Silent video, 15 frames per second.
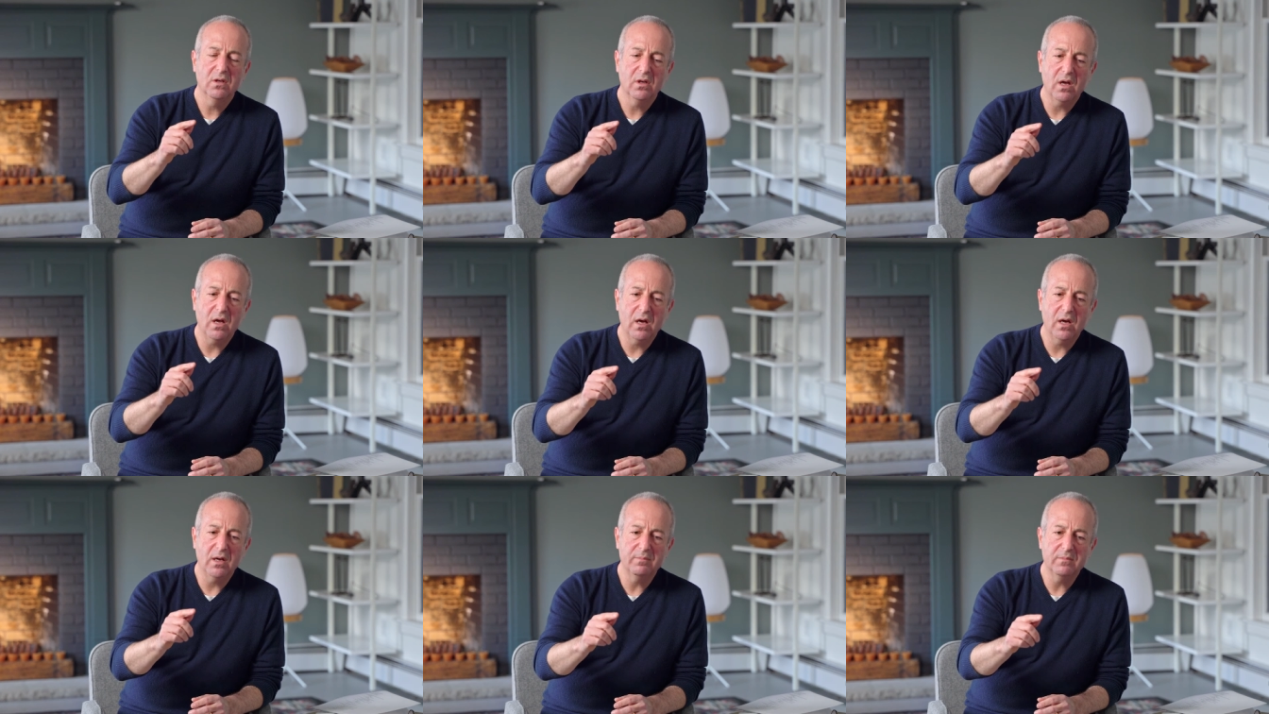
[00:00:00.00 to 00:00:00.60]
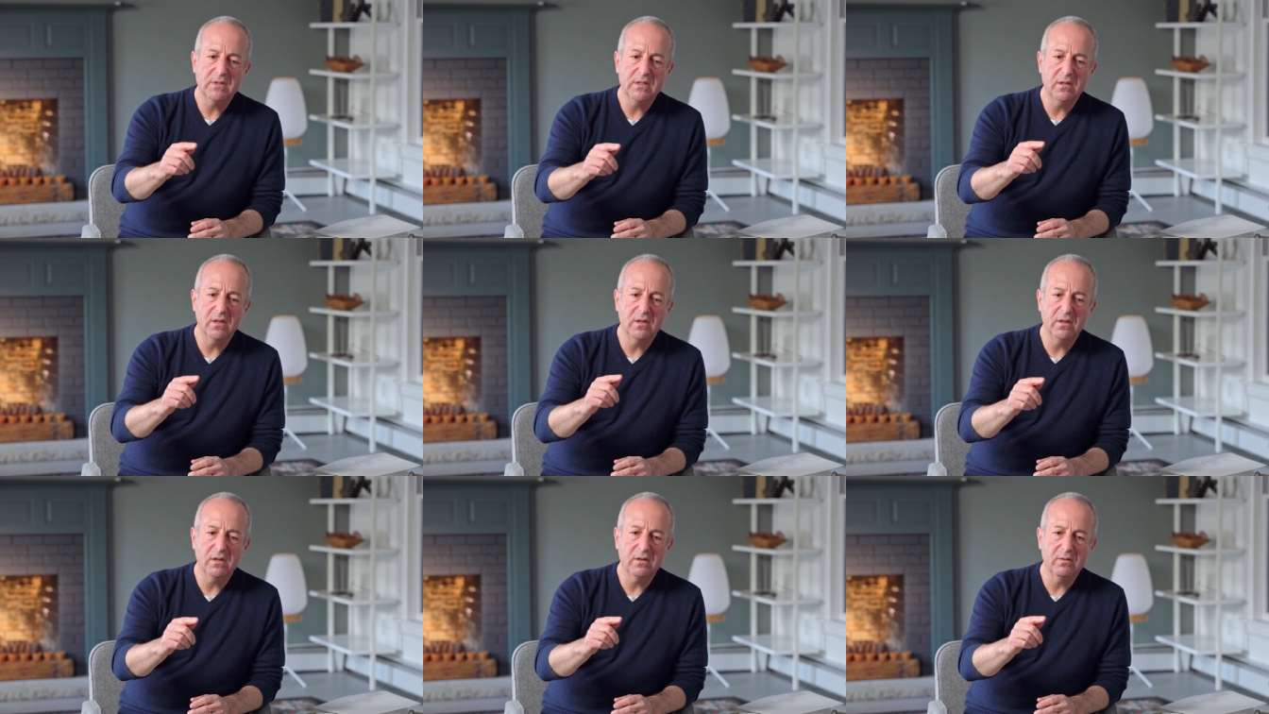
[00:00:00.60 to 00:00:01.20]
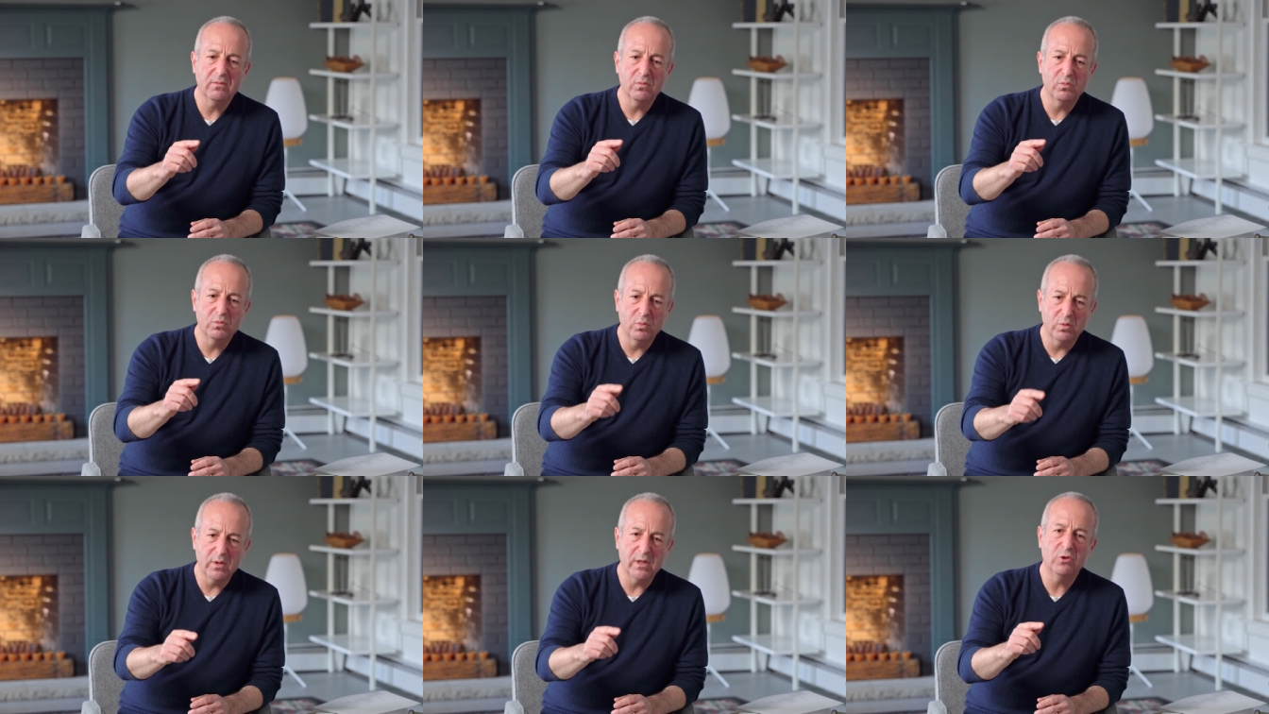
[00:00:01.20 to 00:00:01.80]
um,
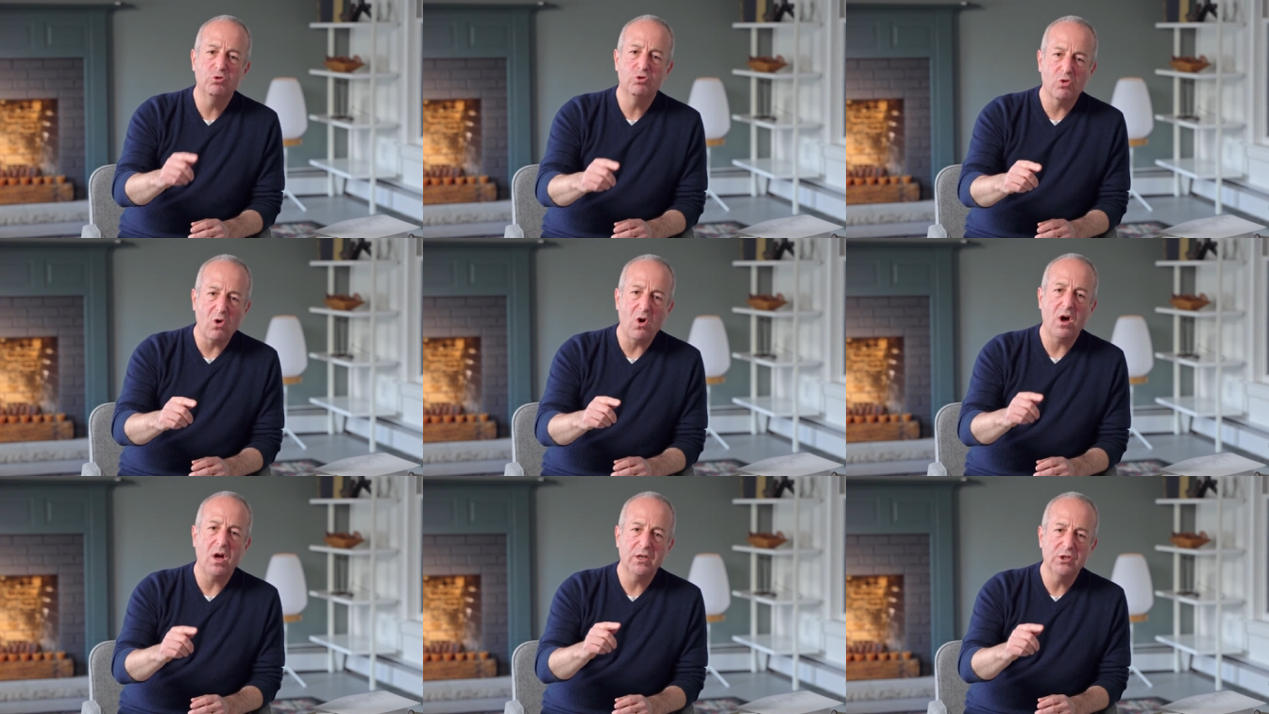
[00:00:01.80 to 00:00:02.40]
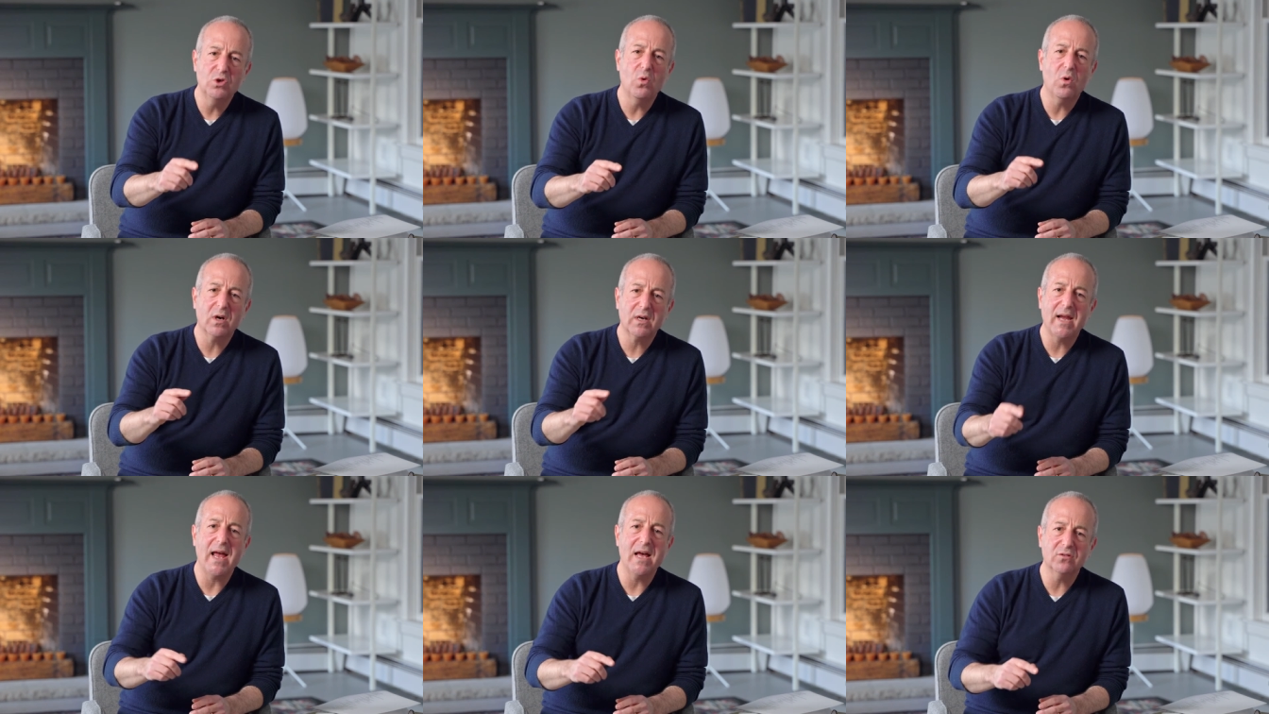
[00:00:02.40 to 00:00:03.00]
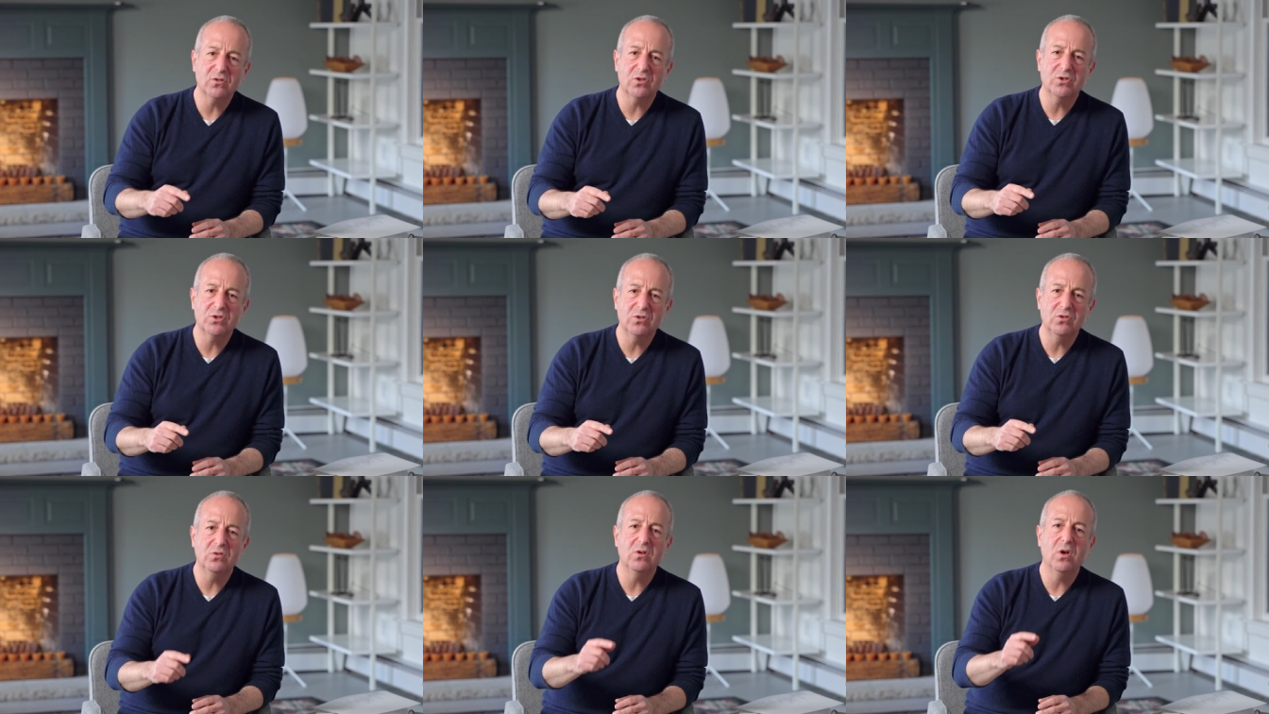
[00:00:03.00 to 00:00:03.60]
withdraw your
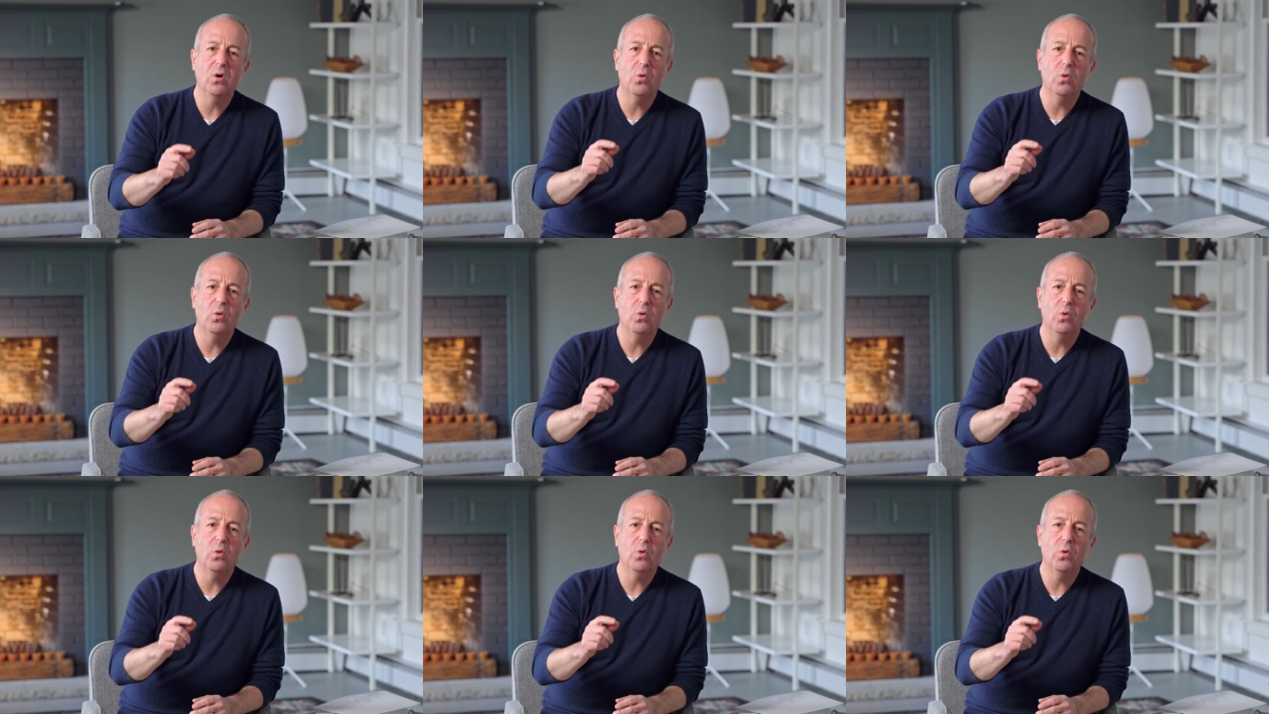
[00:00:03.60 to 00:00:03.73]
countersuit,